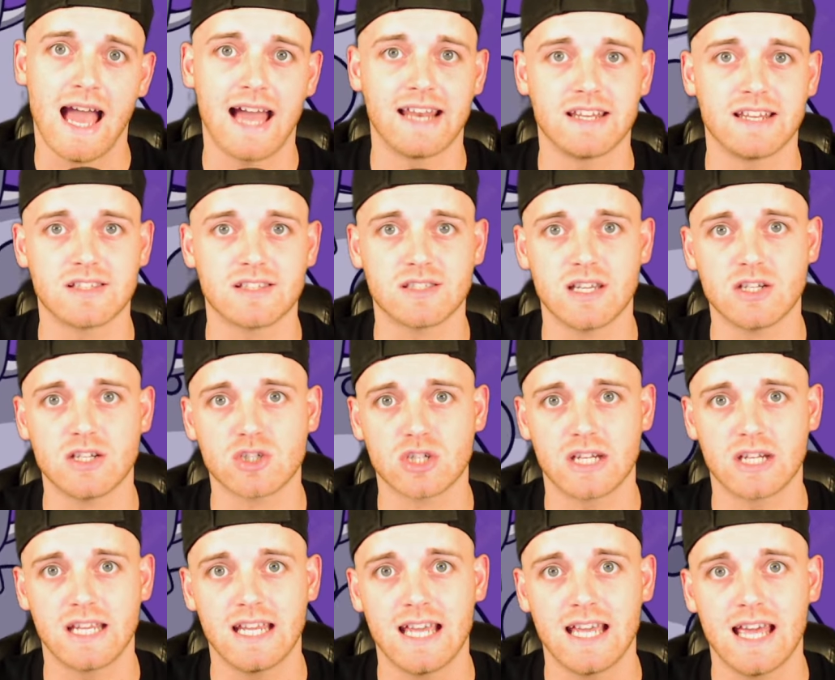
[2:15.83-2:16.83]
and
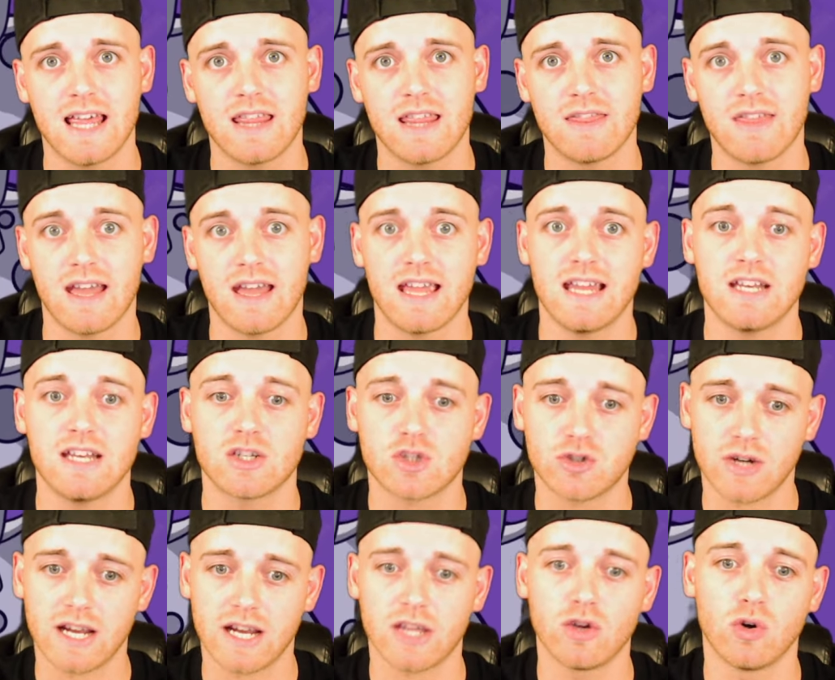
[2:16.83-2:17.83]
essentially they
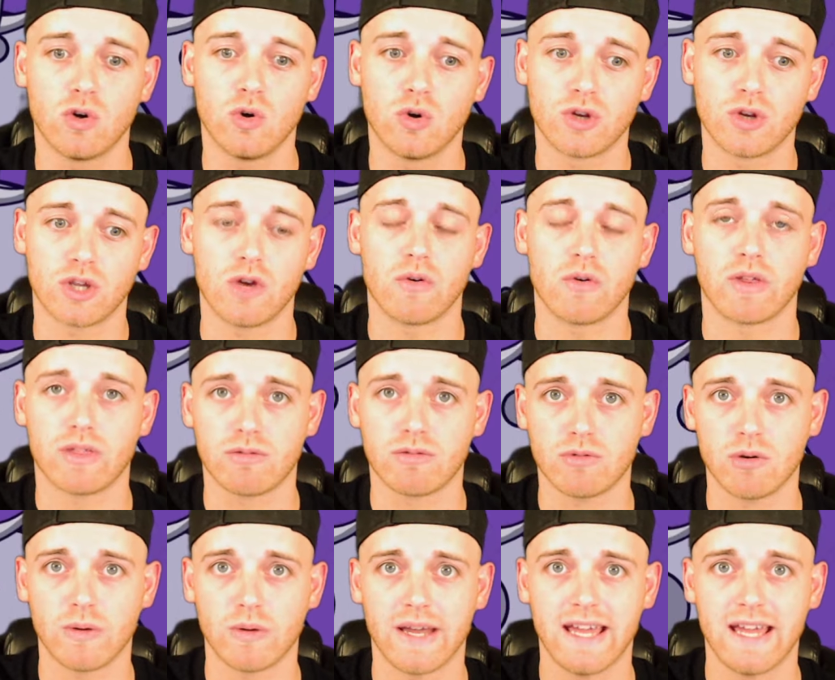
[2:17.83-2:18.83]
track your order going
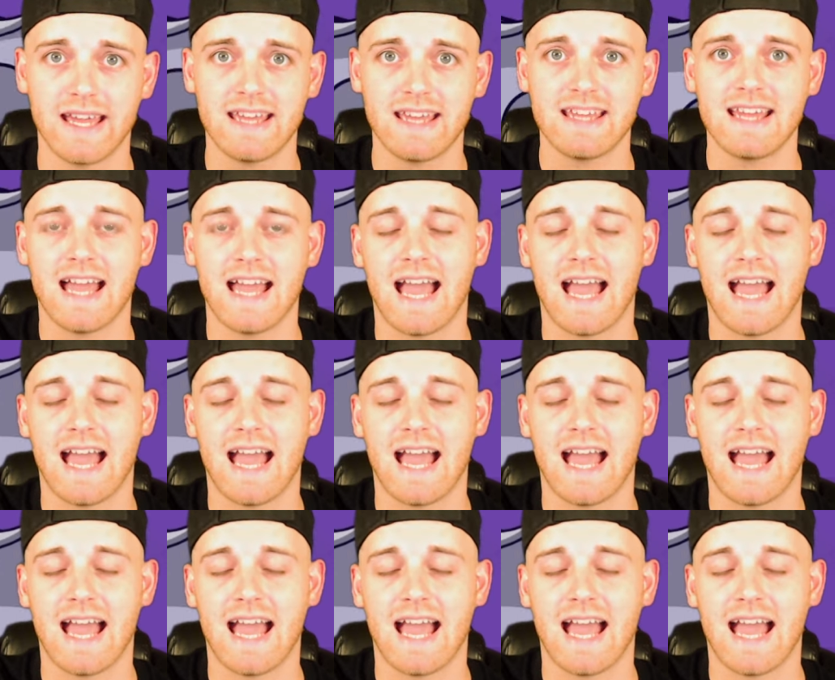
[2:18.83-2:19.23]
through it,